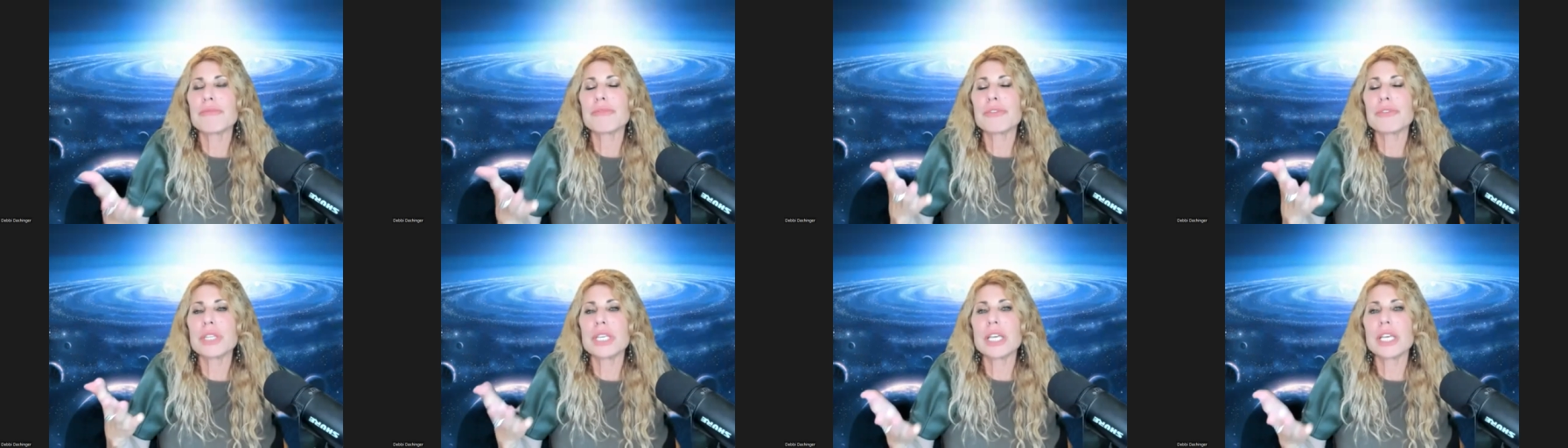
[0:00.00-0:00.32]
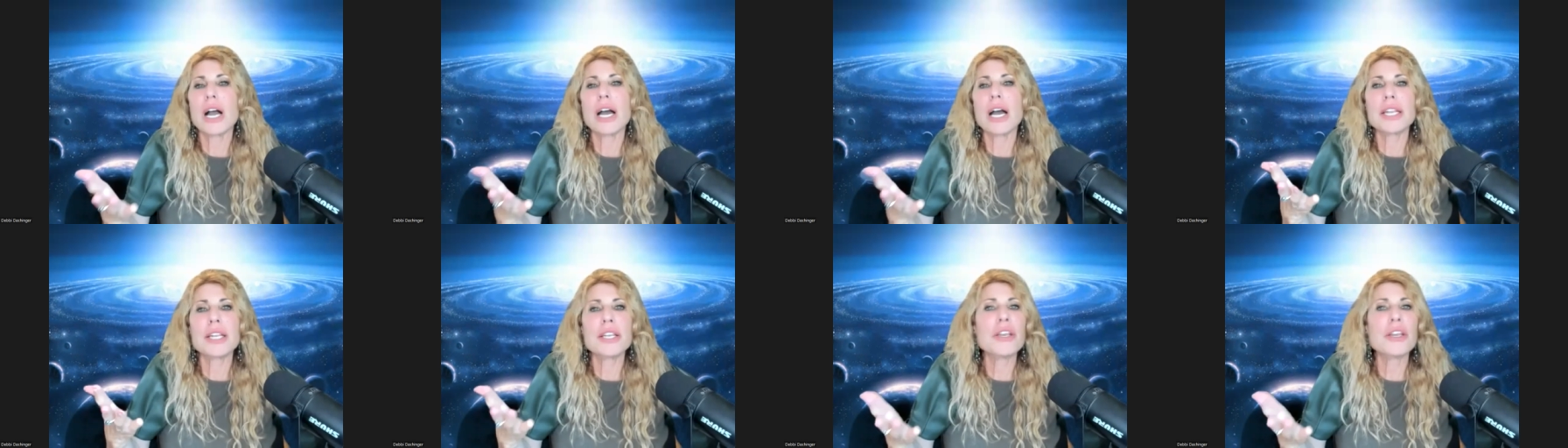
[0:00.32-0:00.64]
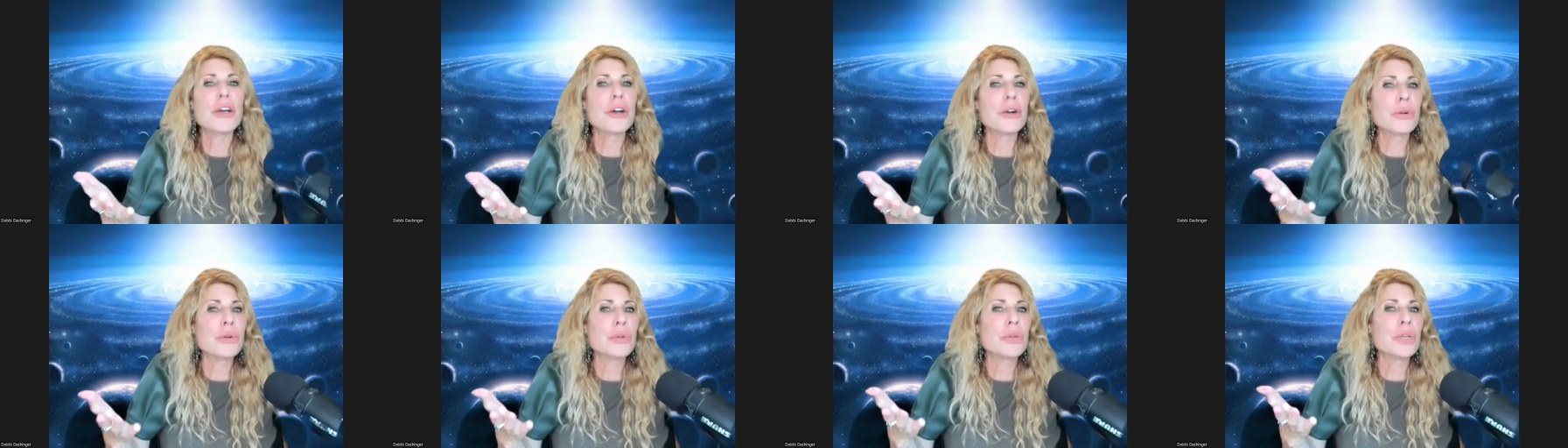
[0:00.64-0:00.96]
for the
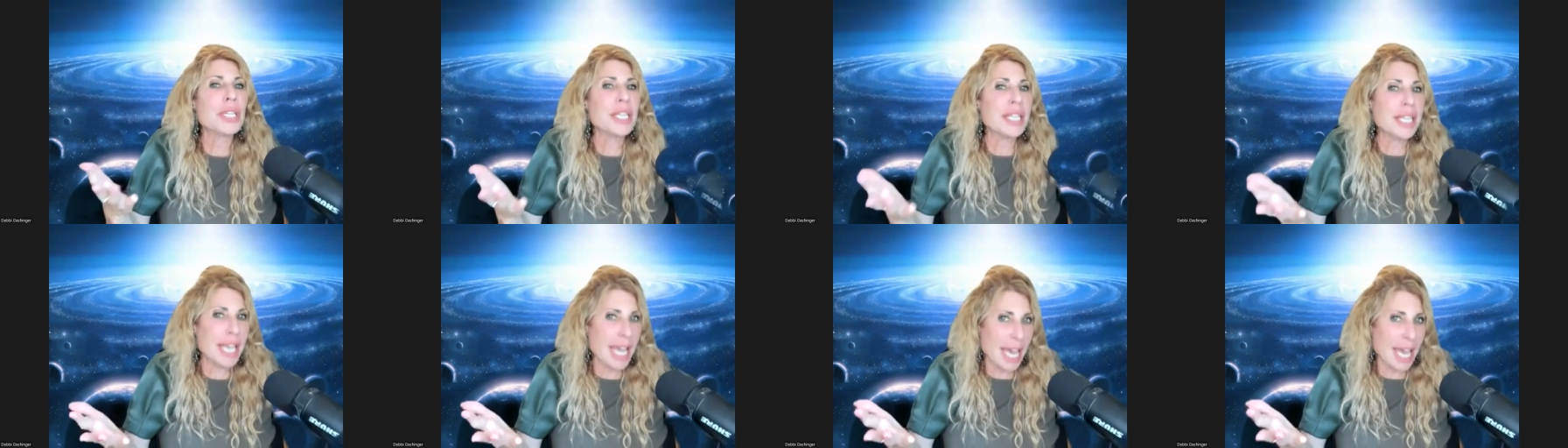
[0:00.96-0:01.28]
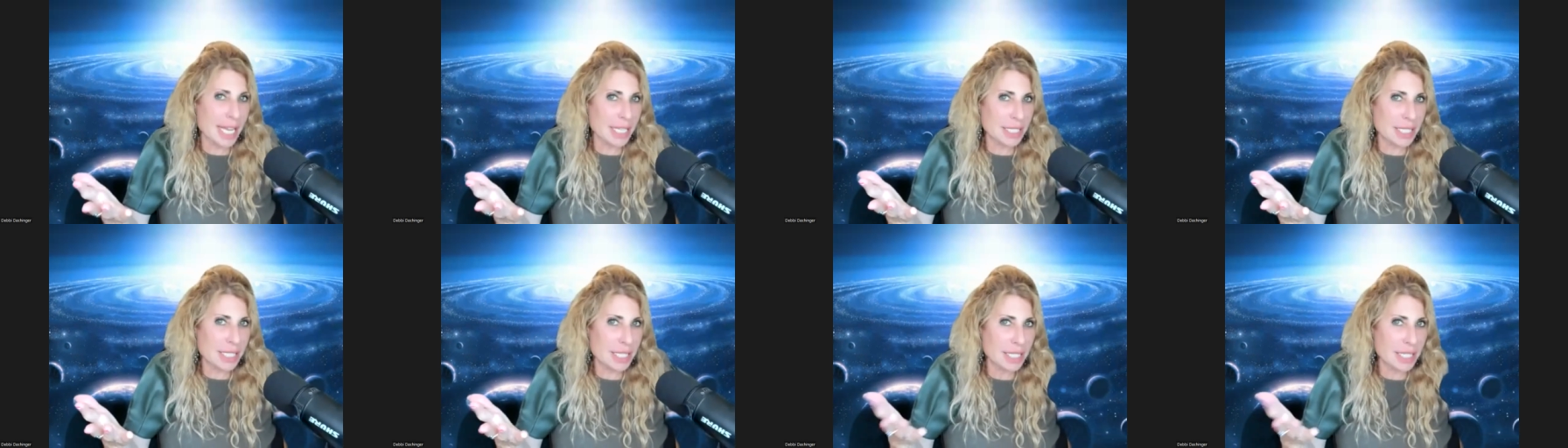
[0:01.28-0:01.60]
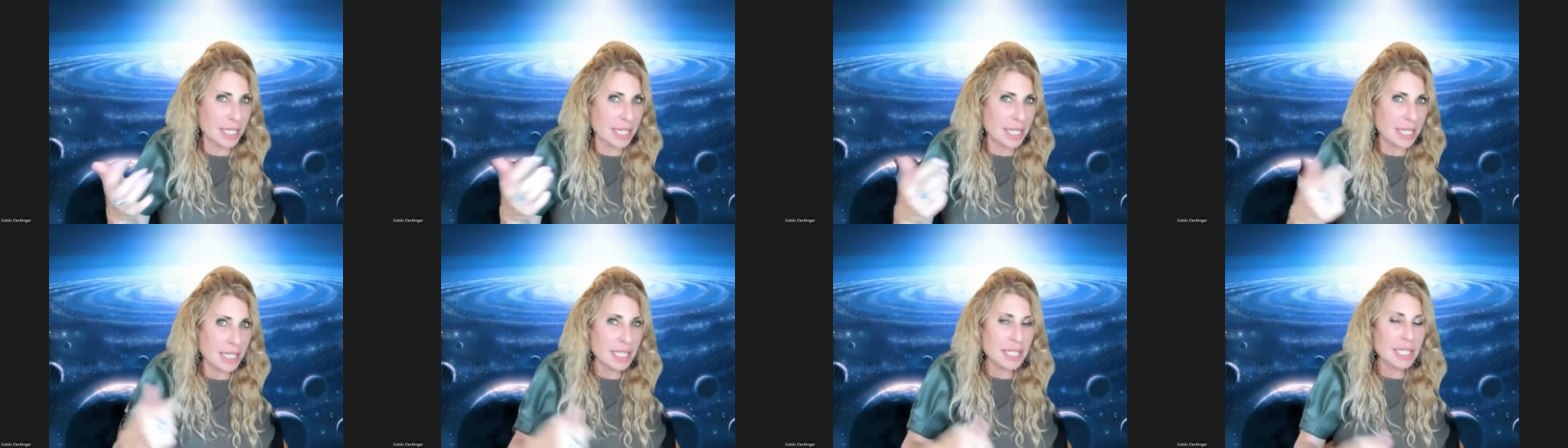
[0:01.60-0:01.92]
unknown yet
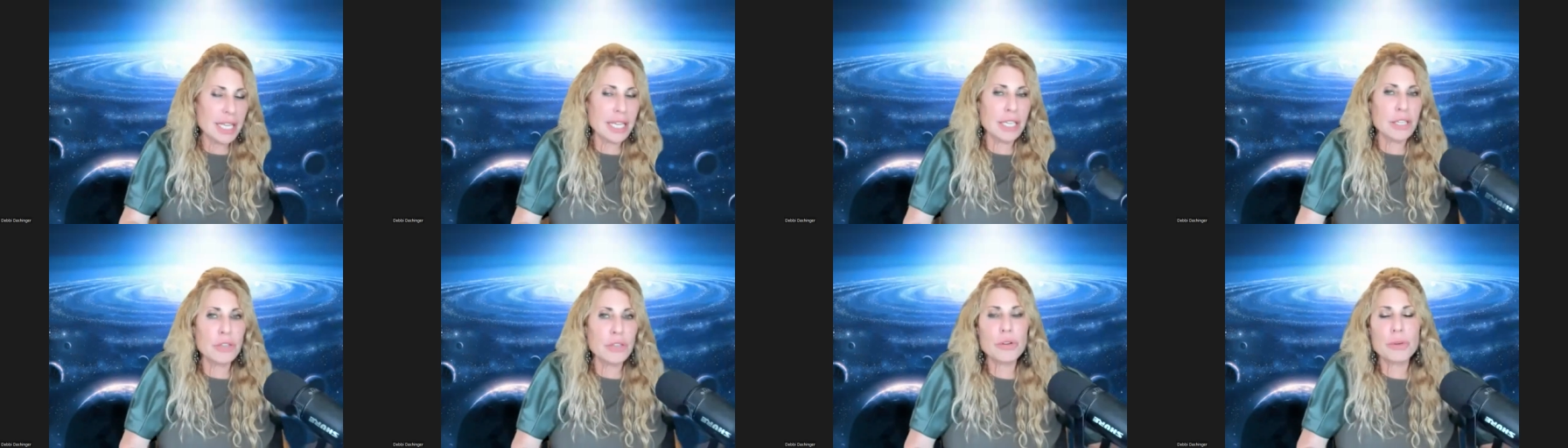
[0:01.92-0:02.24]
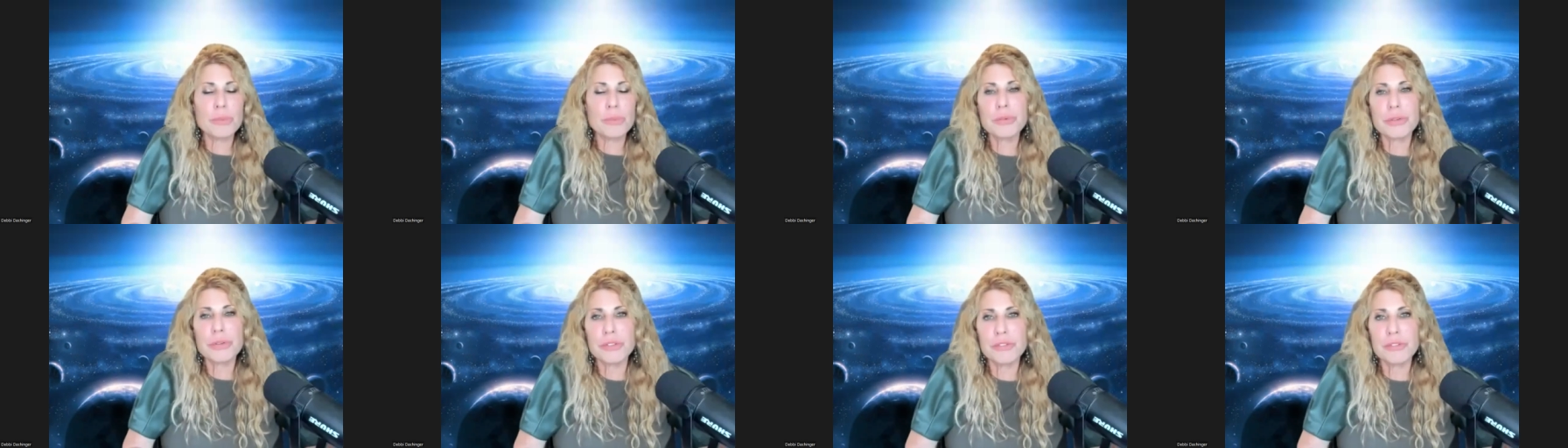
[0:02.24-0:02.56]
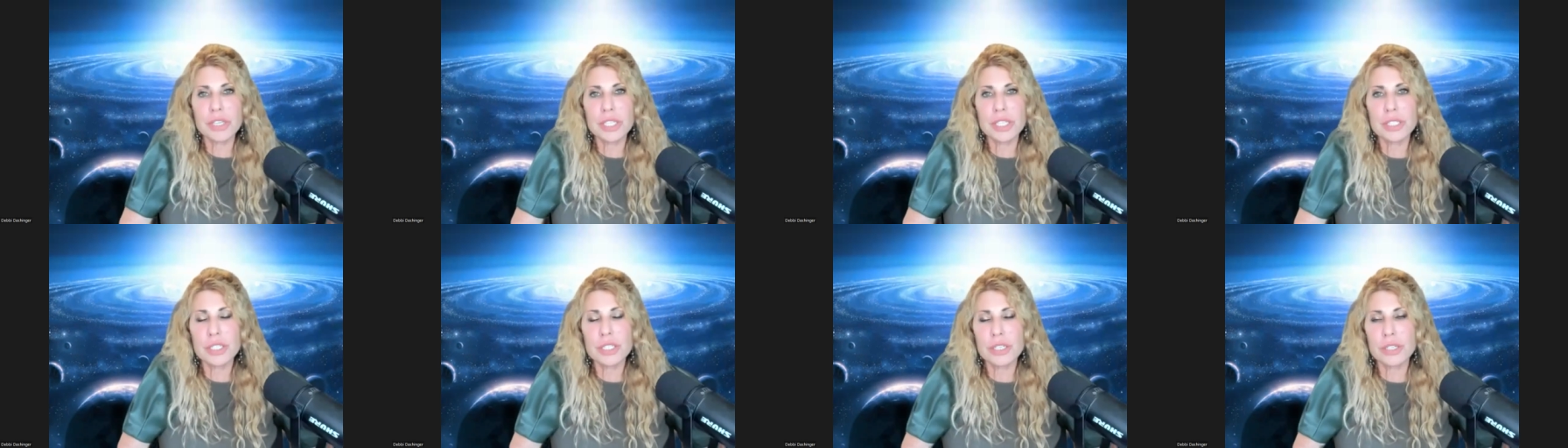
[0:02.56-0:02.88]
that you're
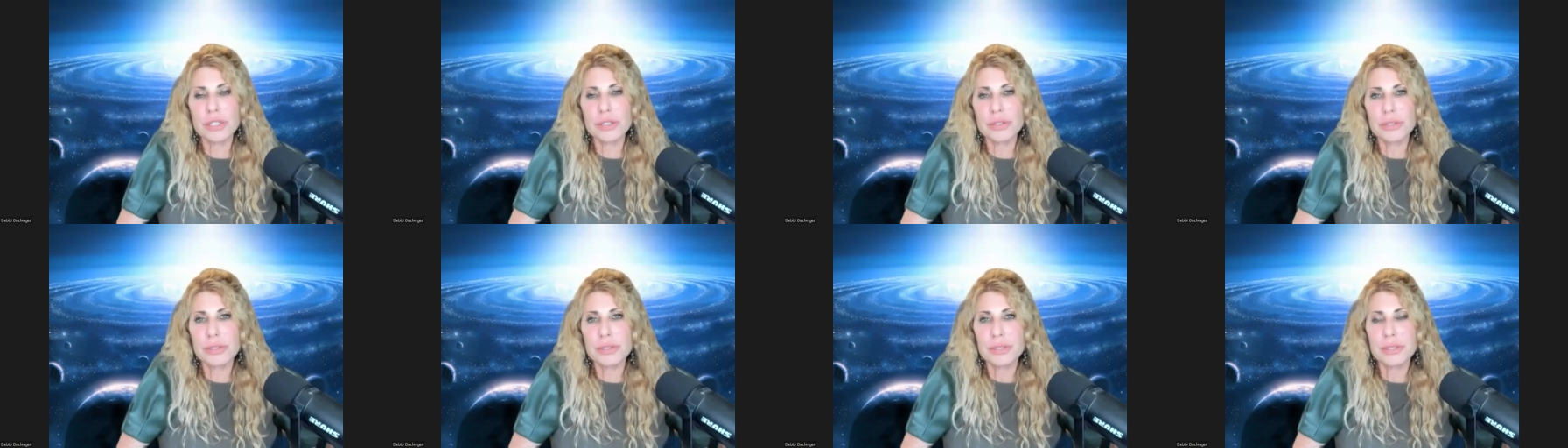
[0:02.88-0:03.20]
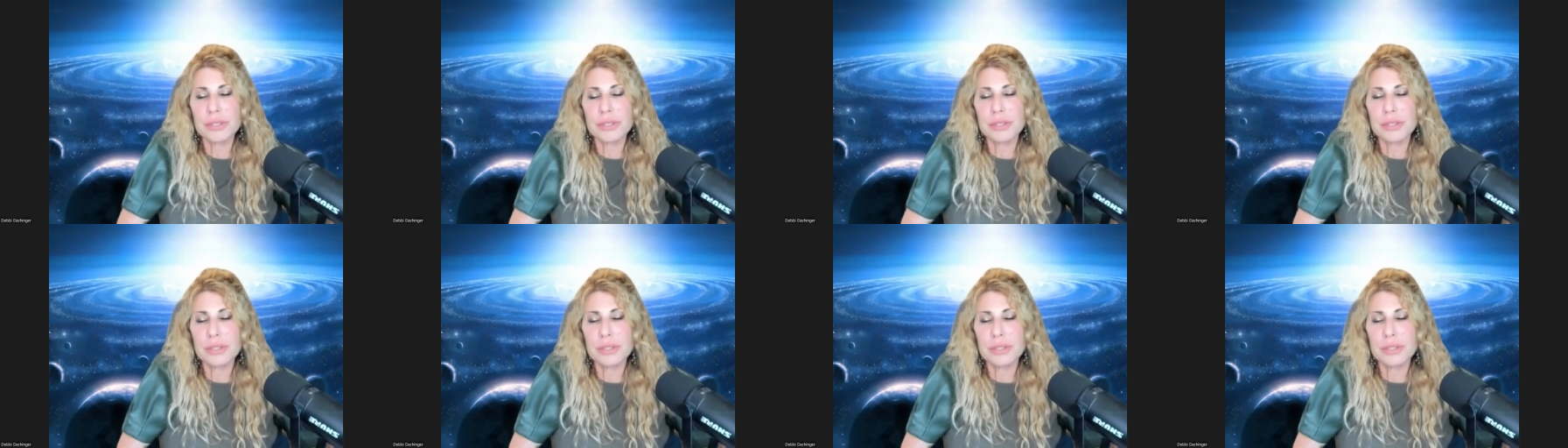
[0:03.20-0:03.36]
privy to.